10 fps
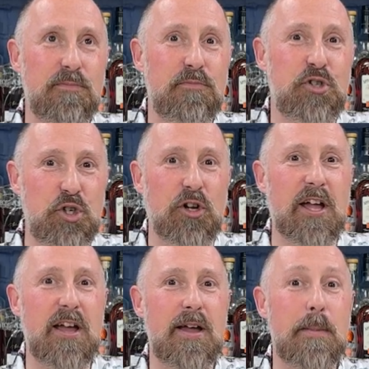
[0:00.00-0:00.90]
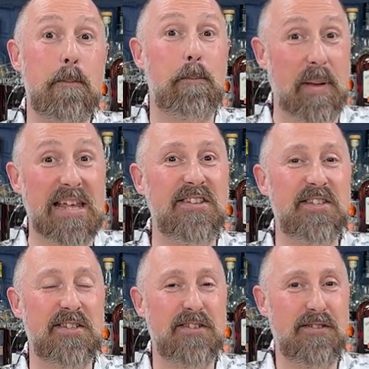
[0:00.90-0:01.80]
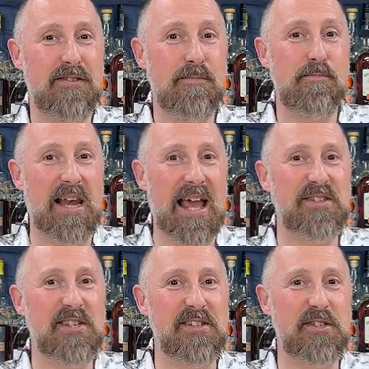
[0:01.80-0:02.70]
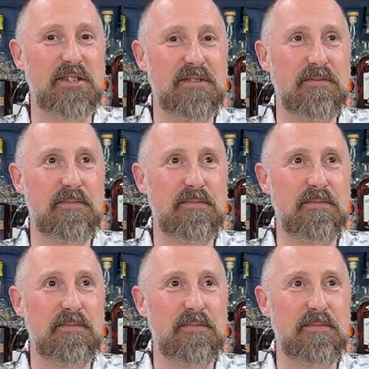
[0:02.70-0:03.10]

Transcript: sugar beet molasses